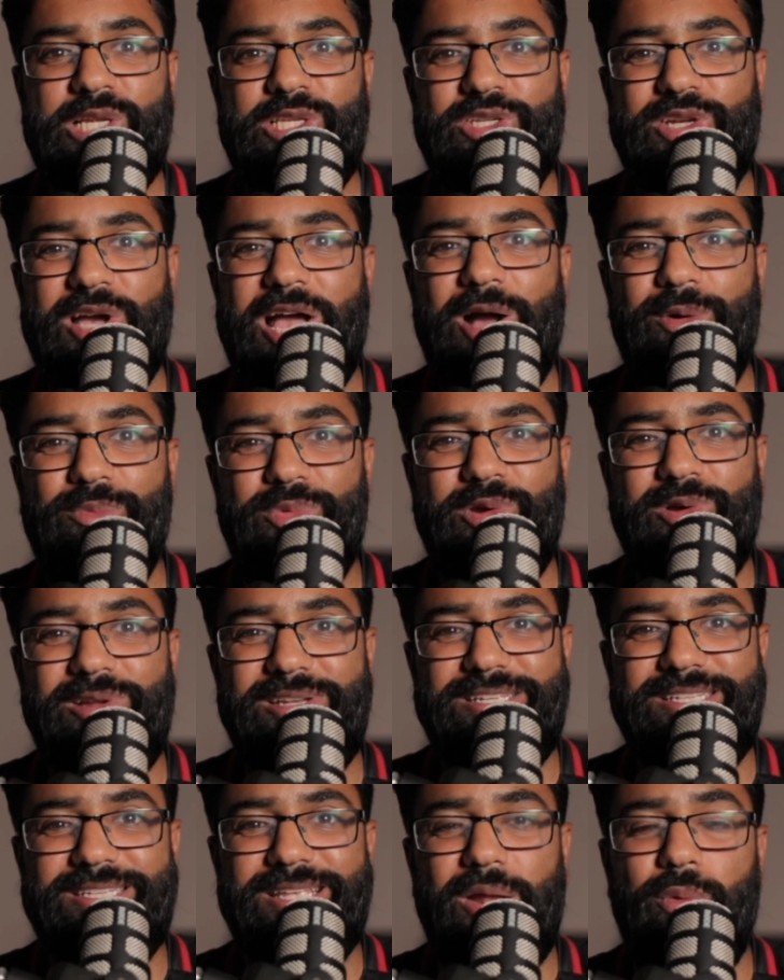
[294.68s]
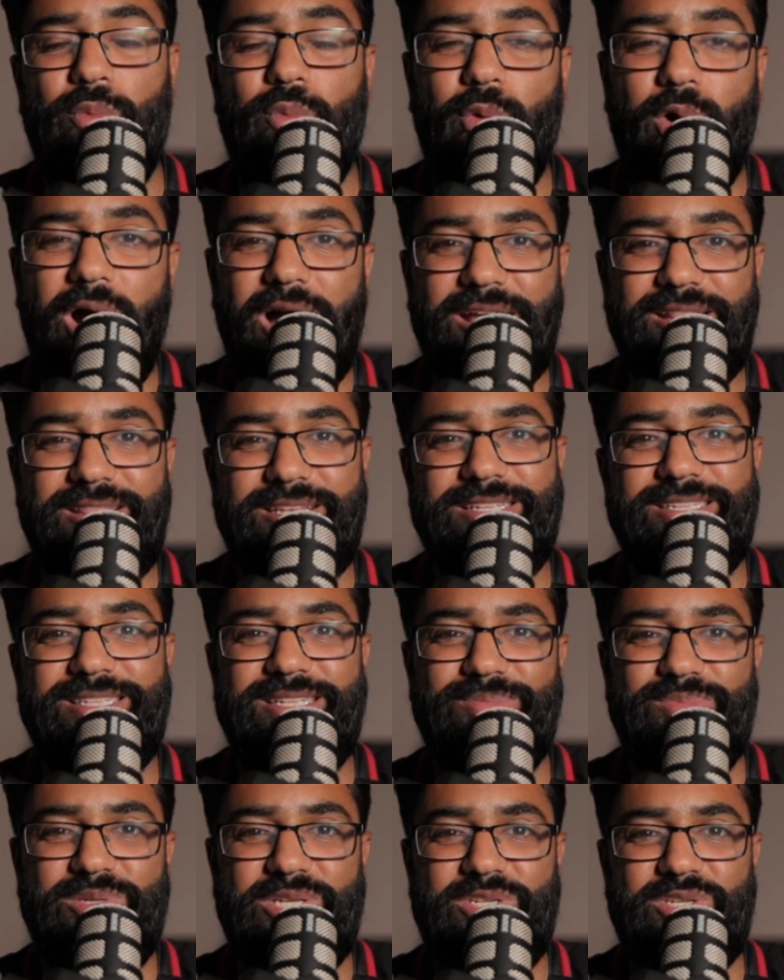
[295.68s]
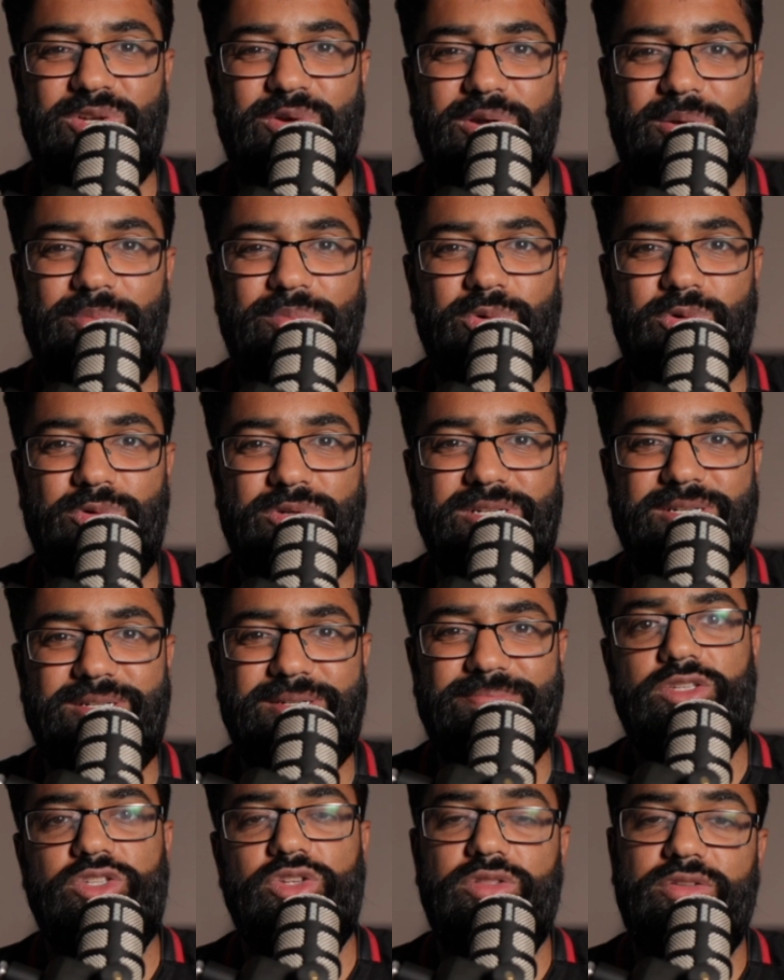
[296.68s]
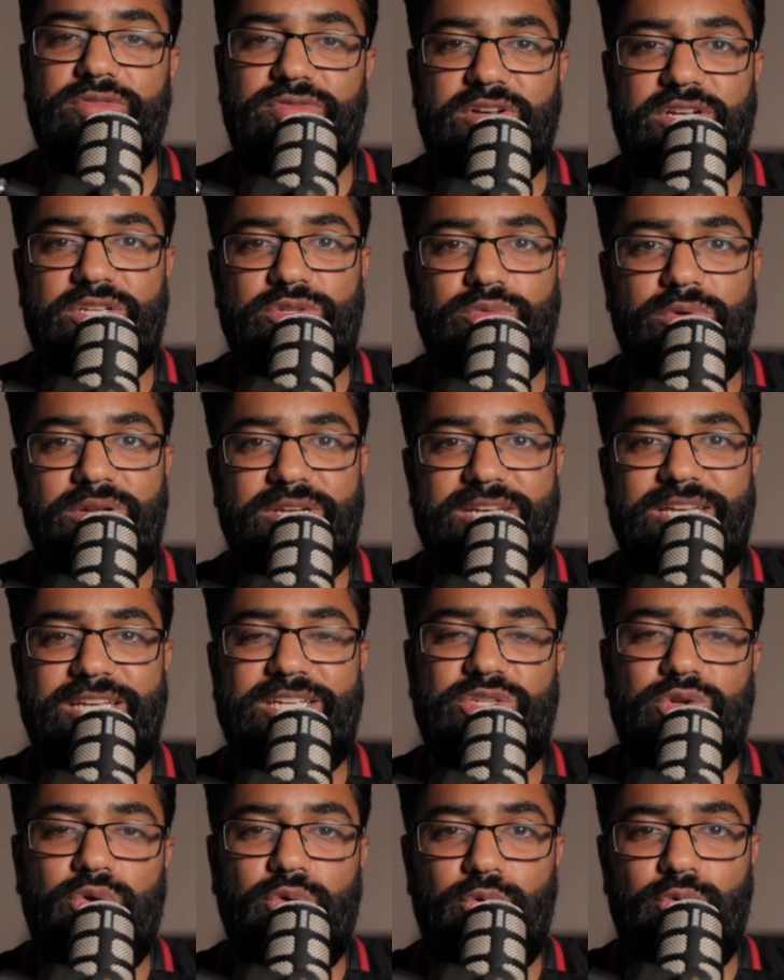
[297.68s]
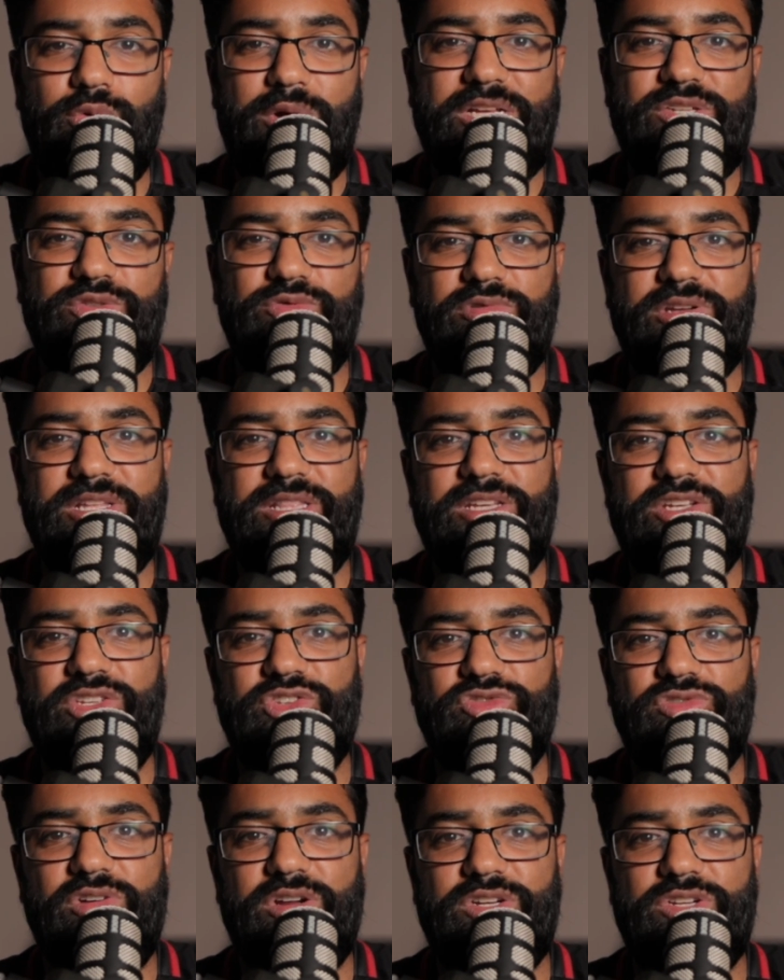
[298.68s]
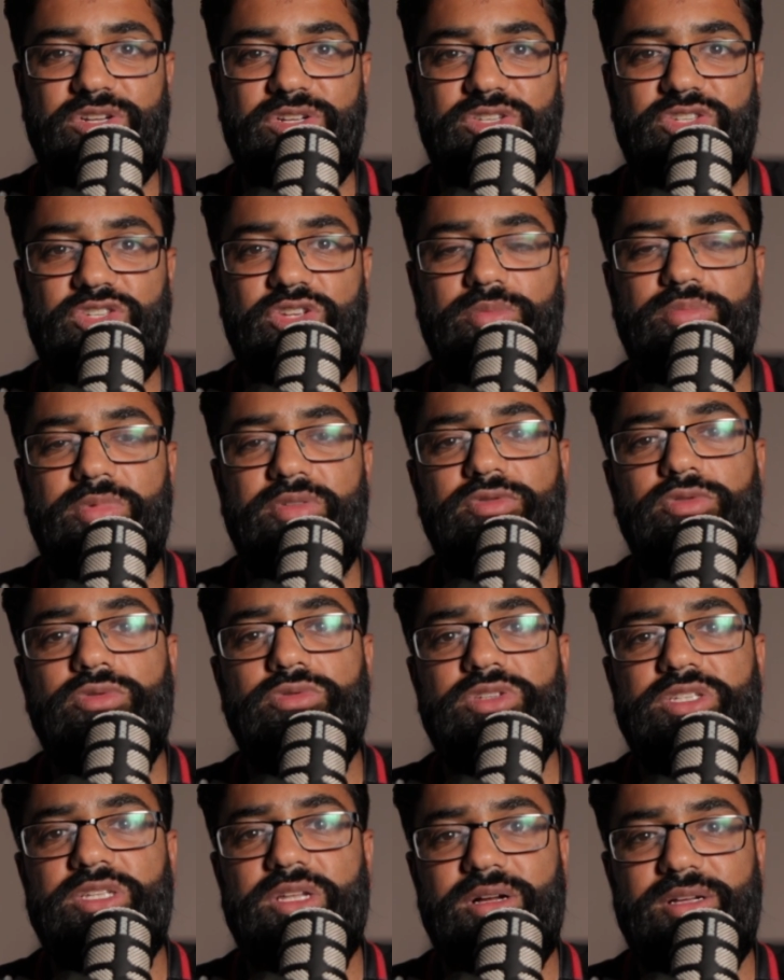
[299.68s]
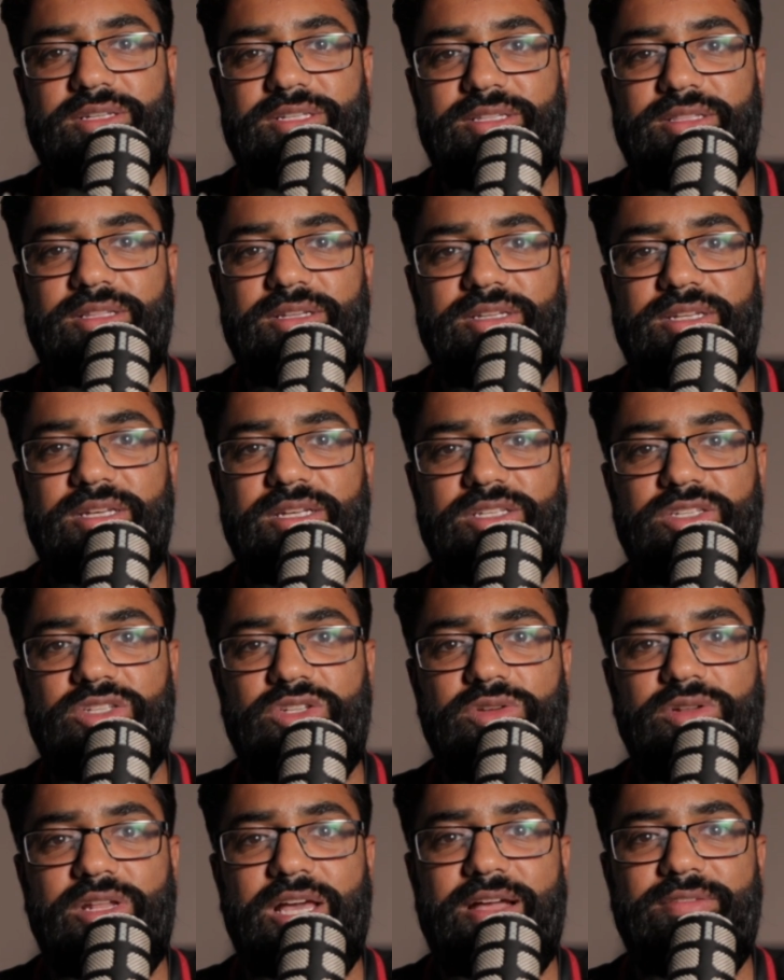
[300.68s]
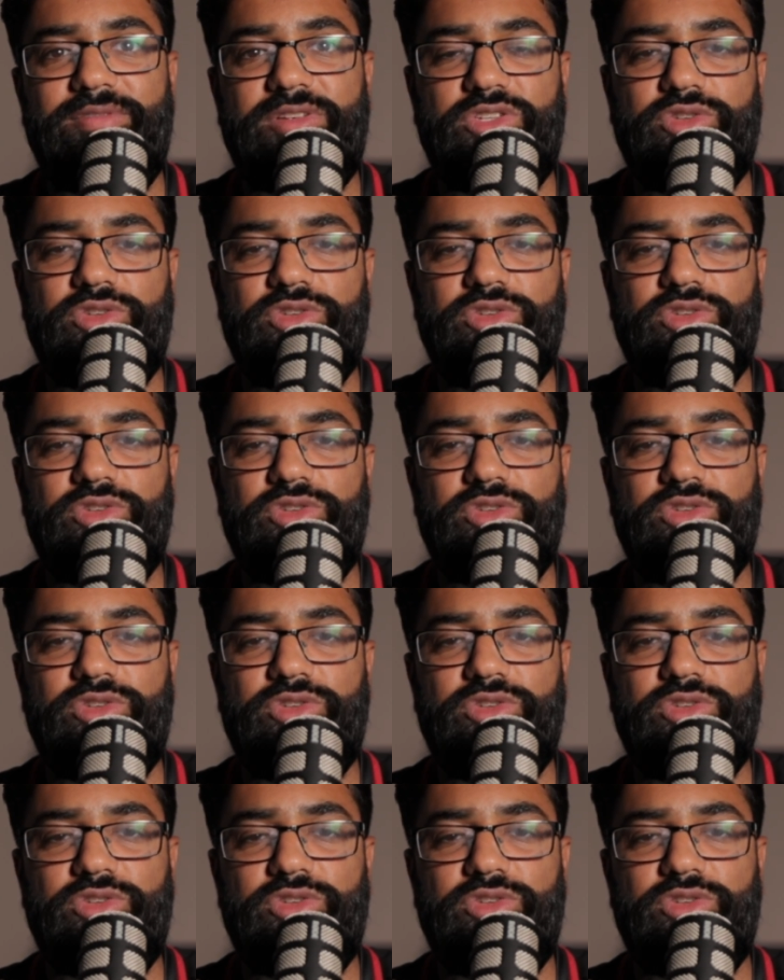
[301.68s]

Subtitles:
to help you understand why these tips are so important. So the first one is always read the instructions. So before starting the test, you'll have a